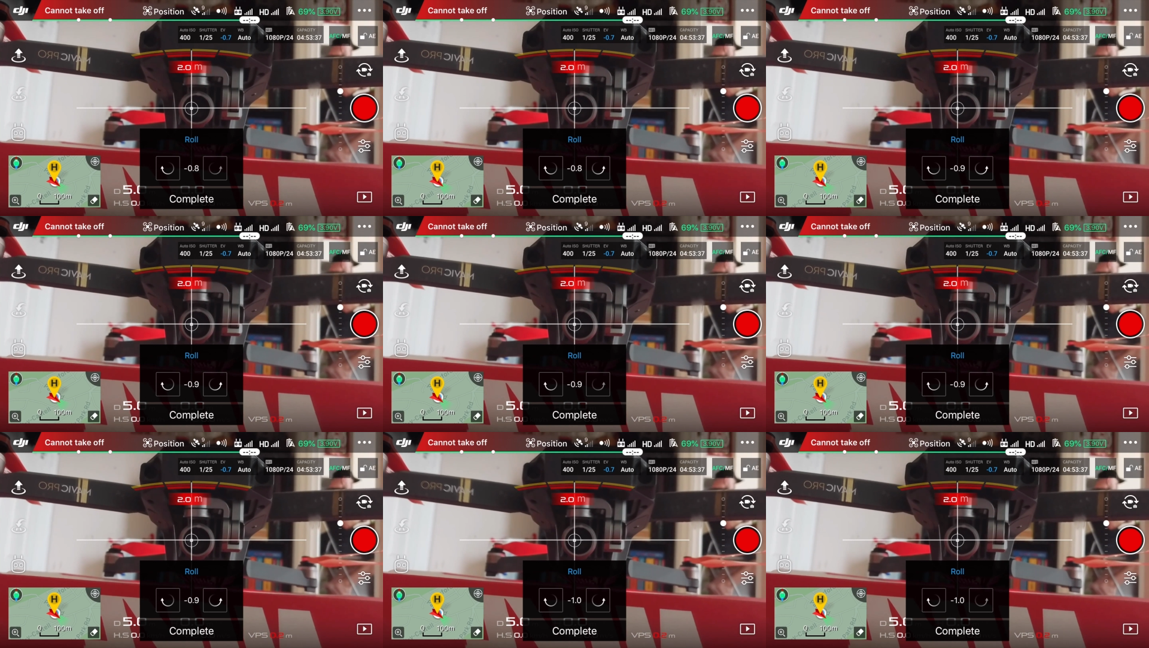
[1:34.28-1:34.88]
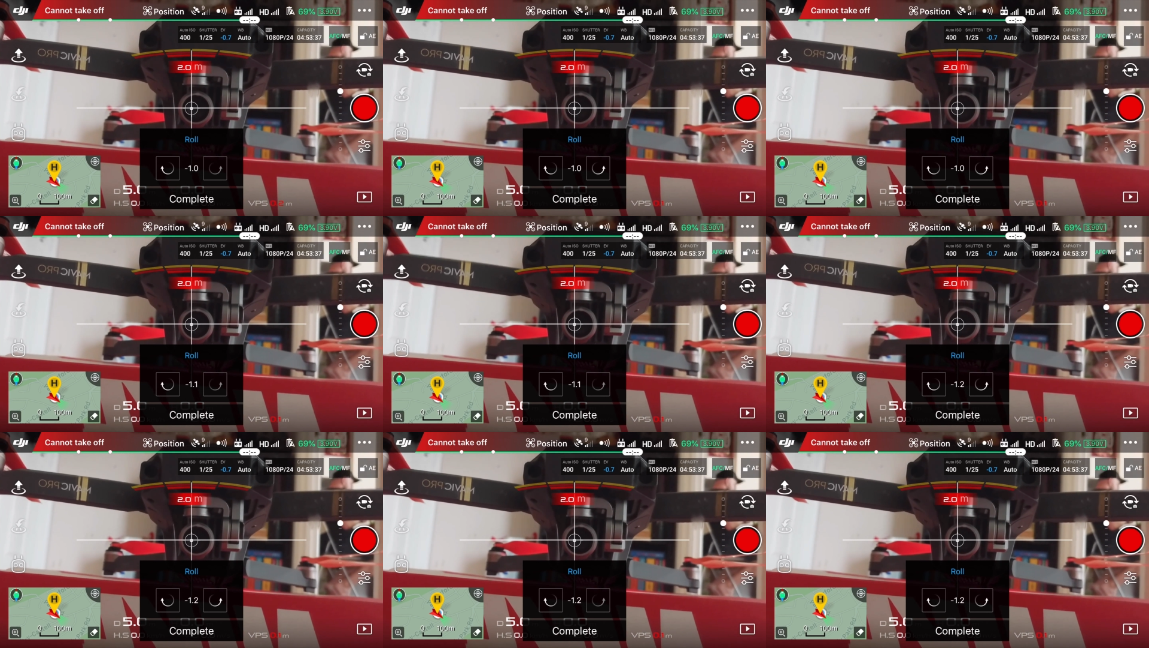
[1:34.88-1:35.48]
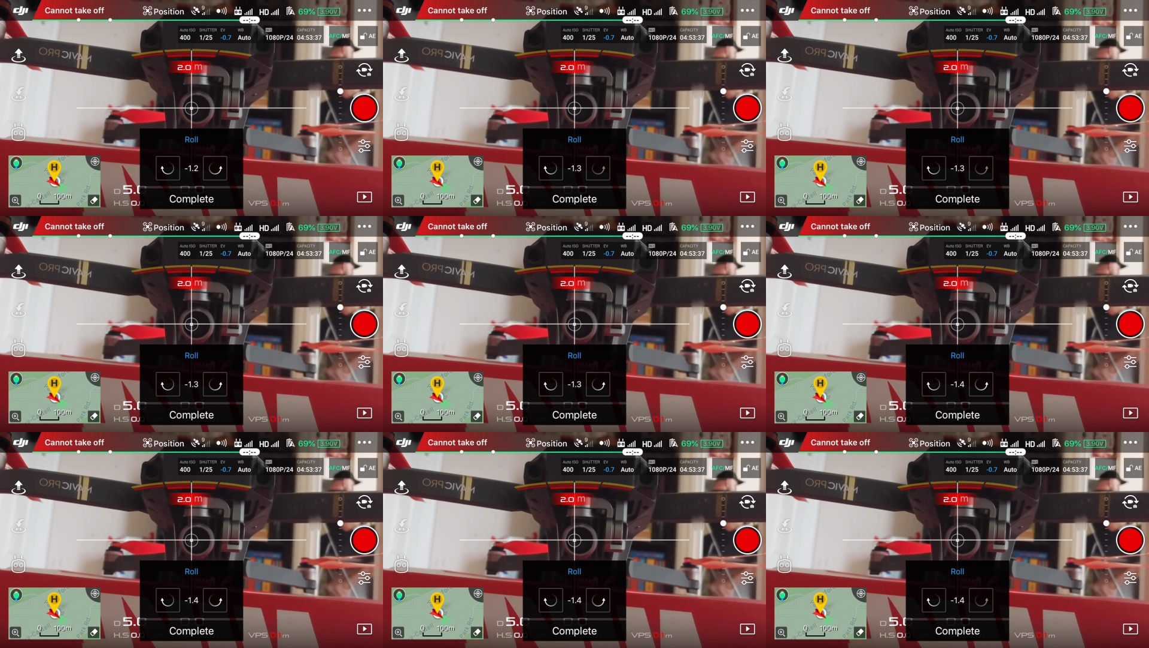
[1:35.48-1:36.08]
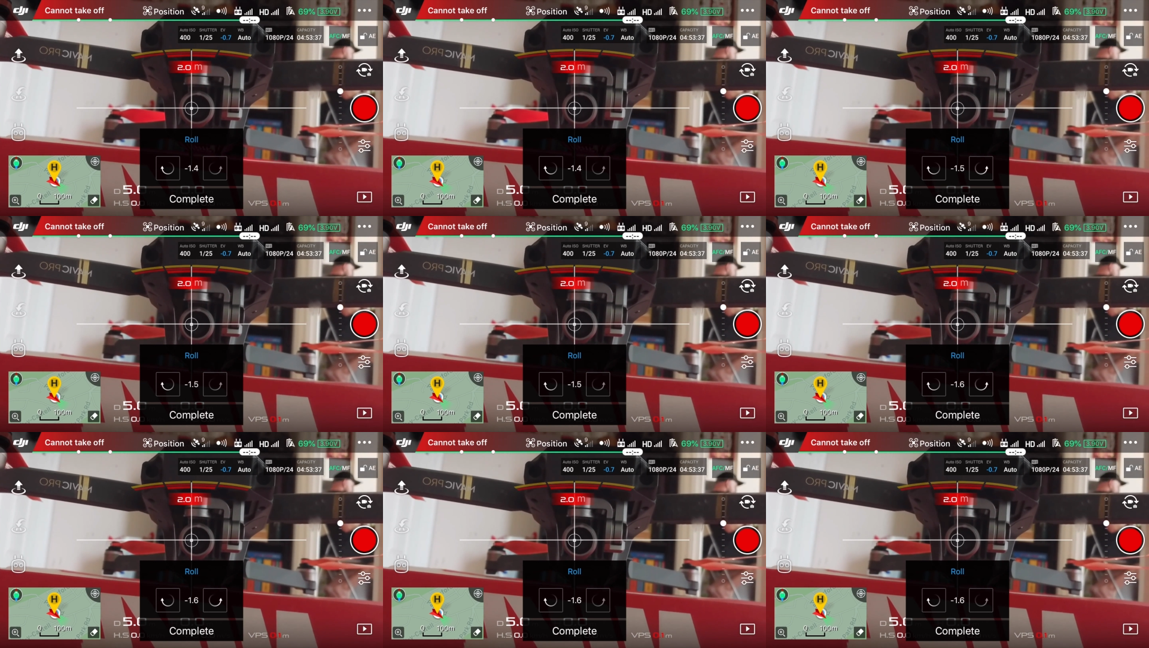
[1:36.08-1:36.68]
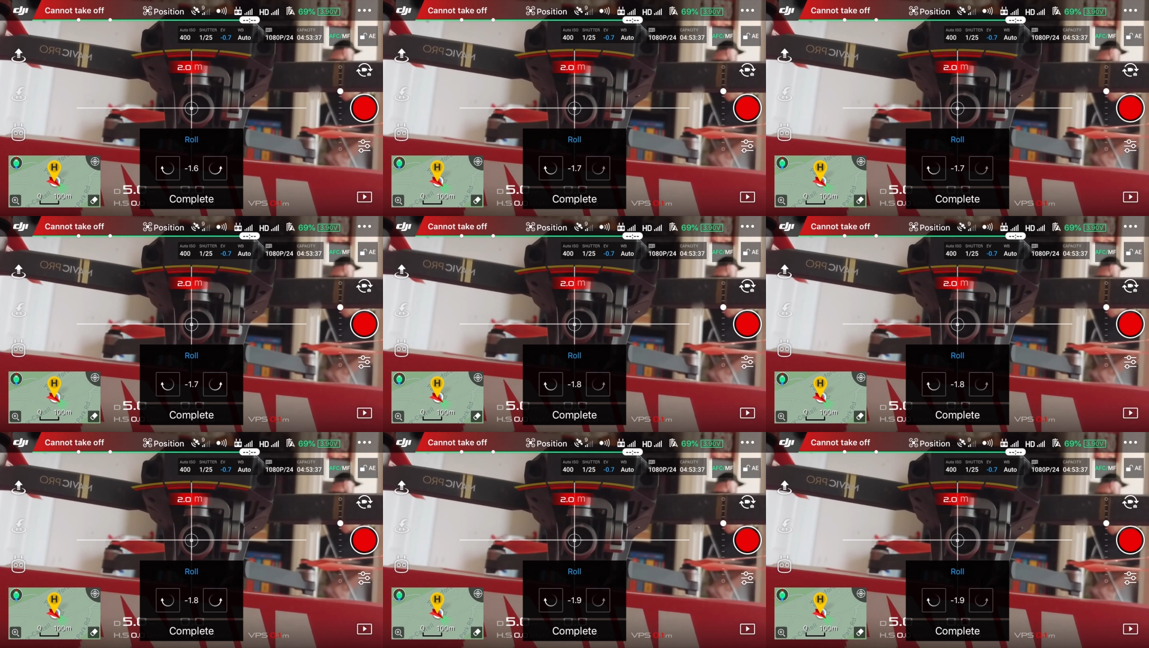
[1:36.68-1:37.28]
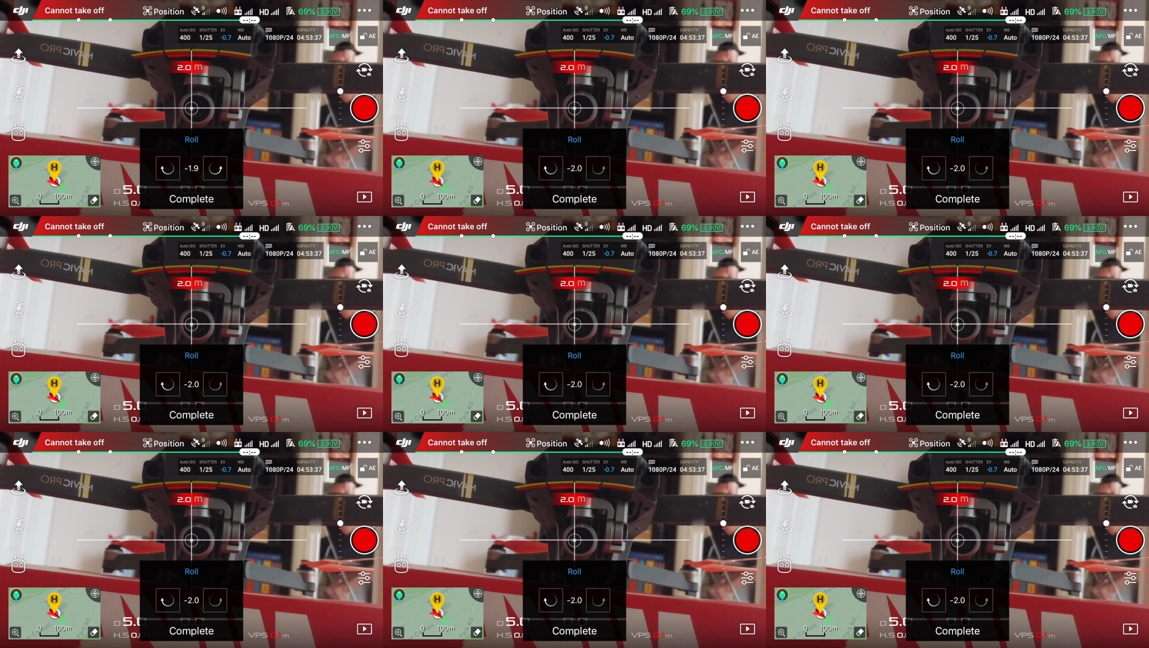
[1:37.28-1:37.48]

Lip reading: [unreadable: no face in view]